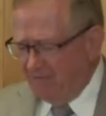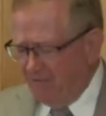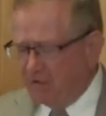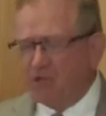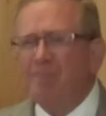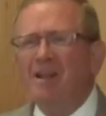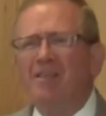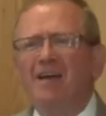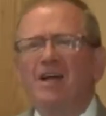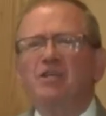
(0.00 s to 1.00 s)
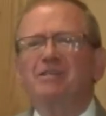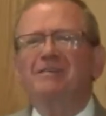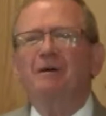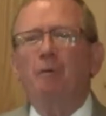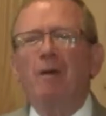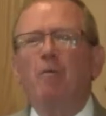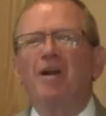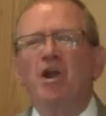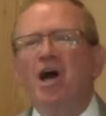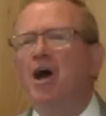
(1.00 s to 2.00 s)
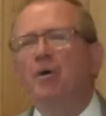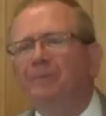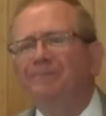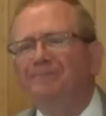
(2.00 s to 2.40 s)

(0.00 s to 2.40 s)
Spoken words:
There's so many things we want to know.